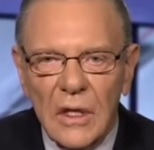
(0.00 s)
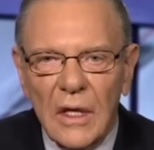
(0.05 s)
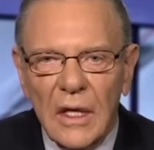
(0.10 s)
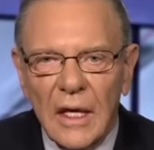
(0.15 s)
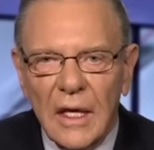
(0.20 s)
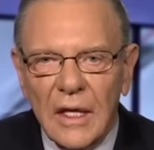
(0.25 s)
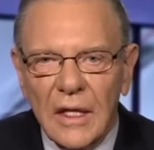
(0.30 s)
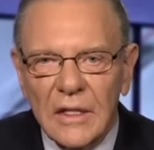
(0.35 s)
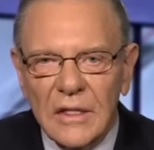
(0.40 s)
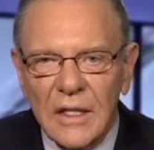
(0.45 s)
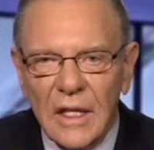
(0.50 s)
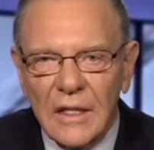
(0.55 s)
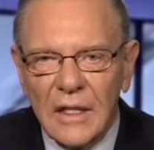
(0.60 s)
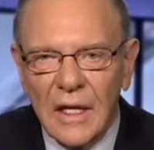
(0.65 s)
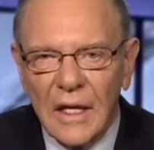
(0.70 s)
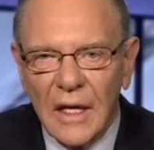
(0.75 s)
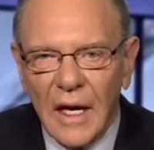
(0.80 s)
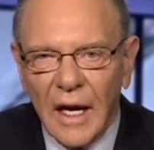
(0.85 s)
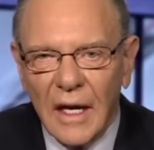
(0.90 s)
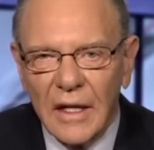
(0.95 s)
It is in the
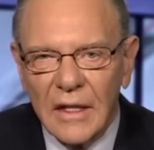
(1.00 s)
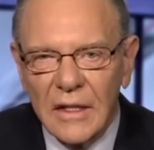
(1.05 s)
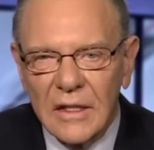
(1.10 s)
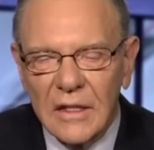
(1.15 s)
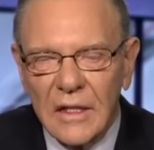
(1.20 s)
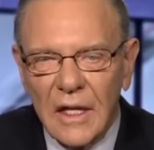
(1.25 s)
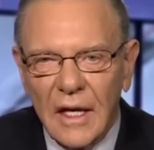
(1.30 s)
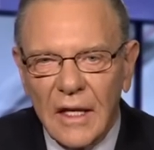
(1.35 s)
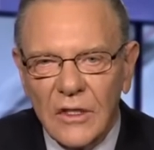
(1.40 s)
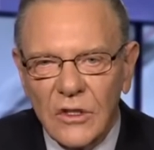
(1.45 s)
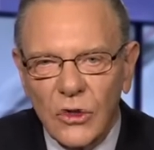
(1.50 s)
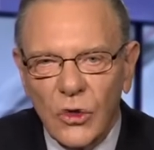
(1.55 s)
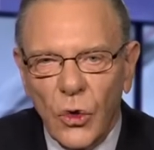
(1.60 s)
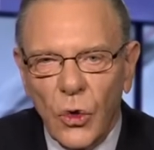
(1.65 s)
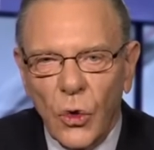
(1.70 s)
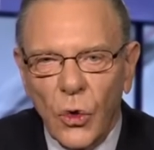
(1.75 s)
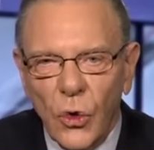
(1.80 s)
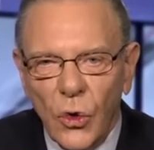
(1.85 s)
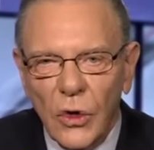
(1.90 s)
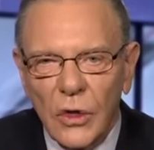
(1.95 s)
United States'
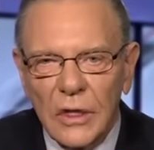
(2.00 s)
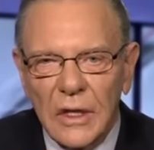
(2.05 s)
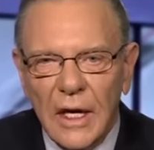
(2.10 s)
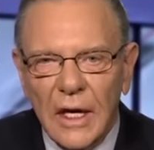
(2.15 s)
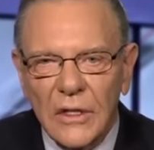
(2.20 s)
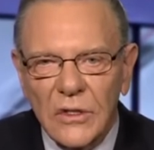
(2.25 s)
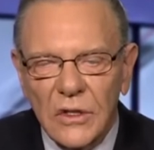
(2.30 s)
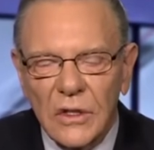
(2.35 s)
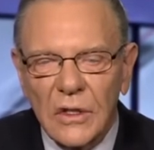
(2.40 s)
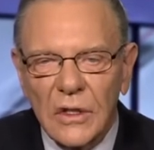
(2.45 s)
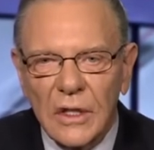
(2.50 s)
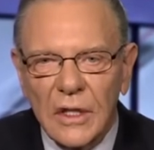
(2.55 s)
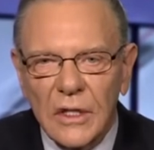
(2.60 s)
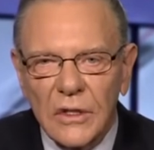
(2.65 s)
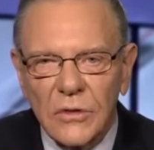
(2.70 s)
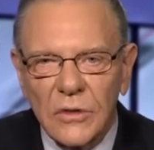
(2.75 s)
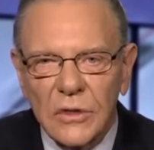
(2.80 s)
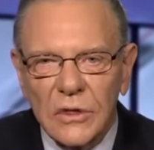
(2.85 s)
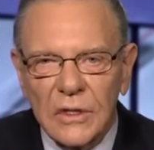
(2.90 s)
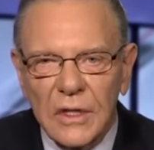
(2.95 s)
core national
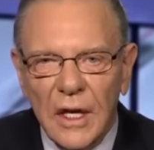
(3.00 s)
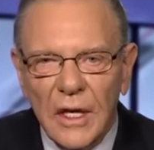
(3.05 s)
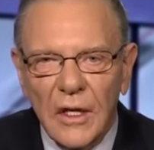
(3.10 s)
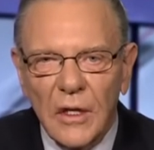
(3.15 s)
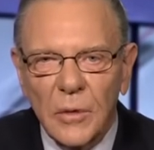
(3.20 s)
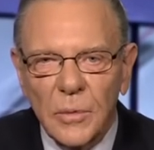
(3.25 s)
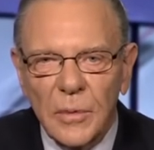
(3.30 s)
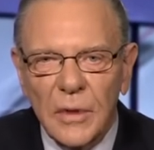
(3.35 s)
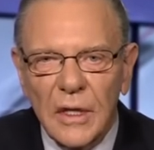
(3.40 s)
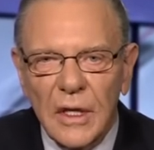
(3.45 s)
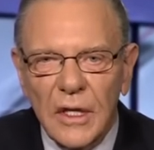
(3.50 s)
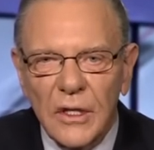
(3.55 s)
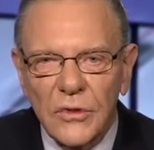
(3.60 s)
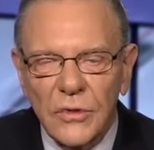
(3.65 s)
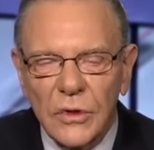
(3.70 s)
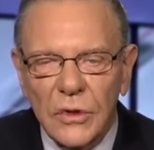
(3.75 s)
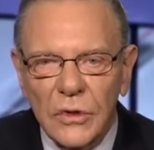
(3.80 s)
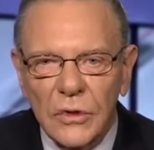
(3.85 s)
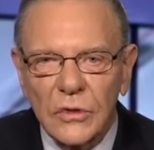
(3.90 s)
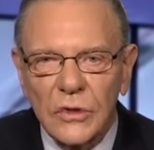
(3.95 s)
interest to help
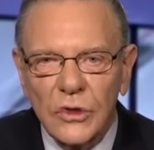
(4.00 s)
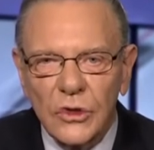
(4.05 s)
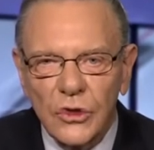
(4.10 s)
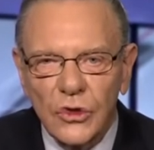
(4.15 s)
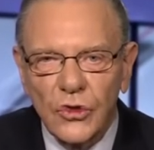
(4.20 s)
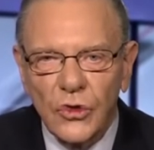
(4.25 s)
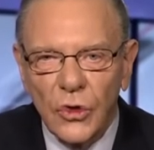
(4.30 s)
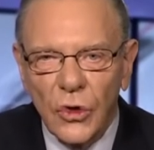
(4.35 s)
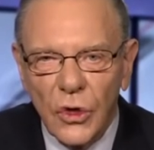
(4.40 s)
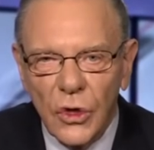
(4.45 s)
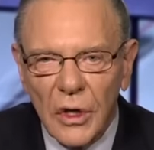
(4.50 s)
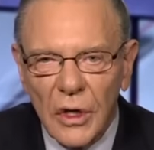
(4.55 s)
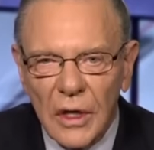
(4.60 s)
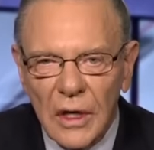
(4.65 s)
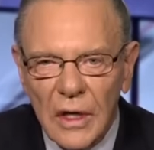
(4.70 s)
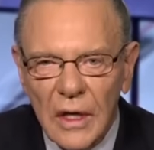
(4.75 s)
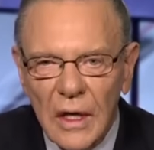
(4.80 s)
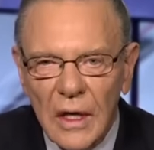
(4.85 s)
Israel destroy